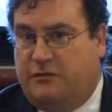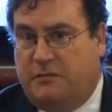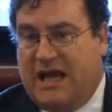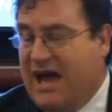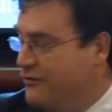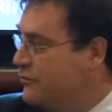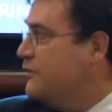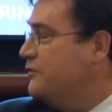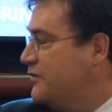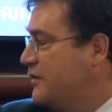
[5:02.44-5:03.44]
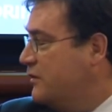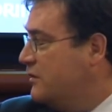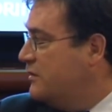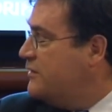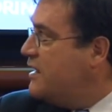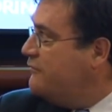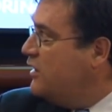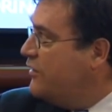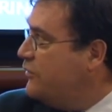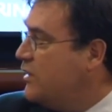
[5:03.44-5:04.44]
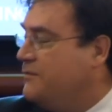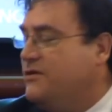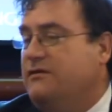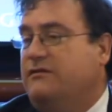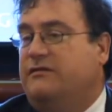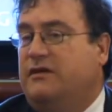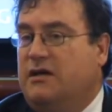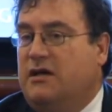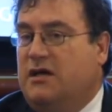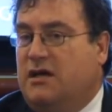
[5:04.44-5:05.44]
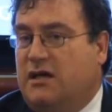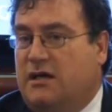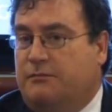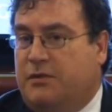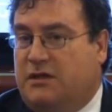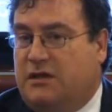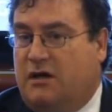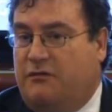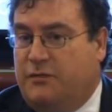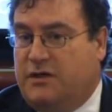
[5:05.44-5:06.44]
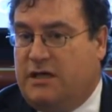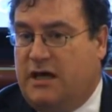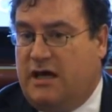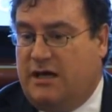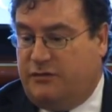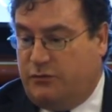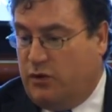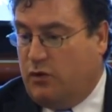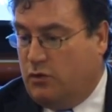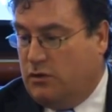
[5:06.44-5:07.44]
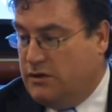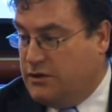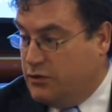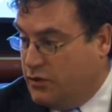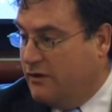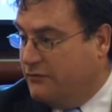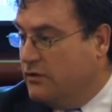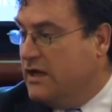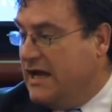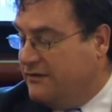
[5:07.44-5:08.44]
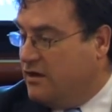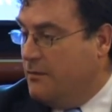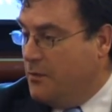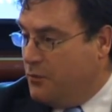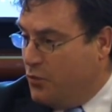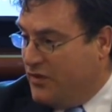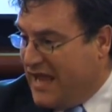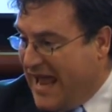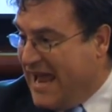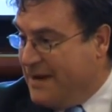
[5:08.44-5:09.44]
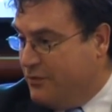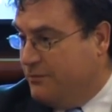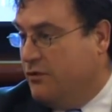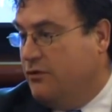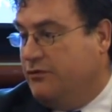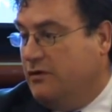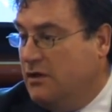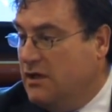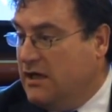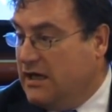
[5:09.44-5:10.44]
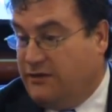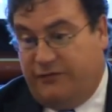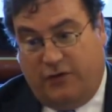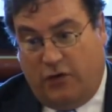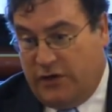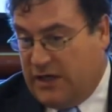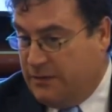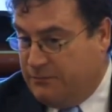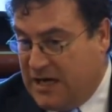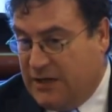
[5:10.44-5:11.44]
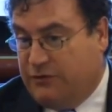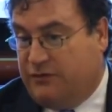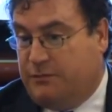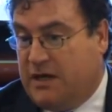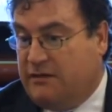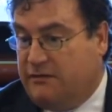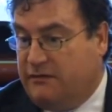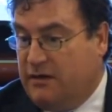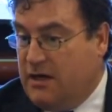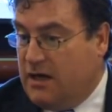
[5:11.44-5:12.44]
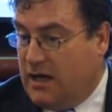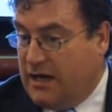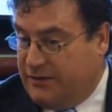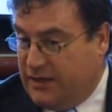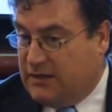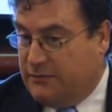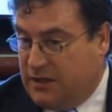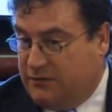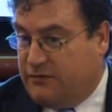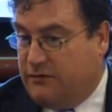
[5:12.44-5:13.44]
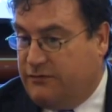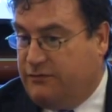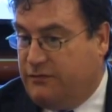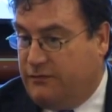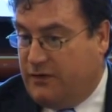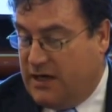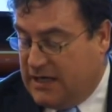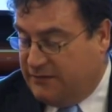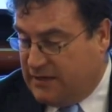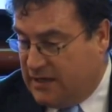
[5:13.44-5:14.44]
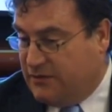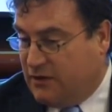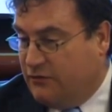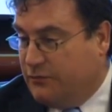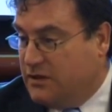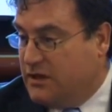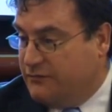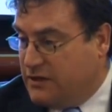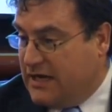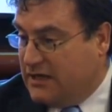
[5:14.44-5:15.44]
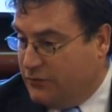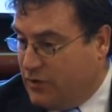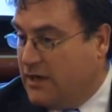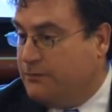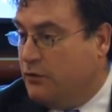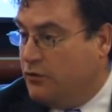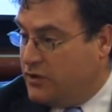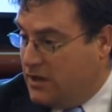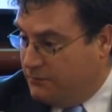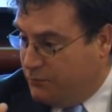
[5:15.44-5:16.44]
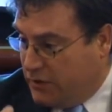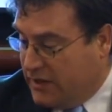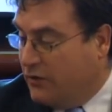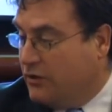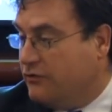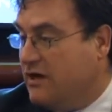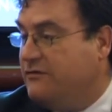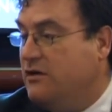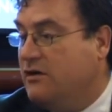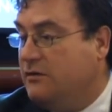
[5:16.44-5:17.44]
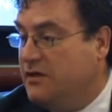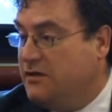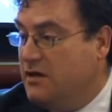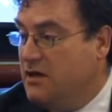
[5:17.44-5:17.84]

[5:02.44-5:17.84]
and gathering of several other options. But the government has a role to govern. It's come up with a proposal. It's flawed in many respects. I think the Minister for Finance and the government have taken the right approach in putting out a draft document,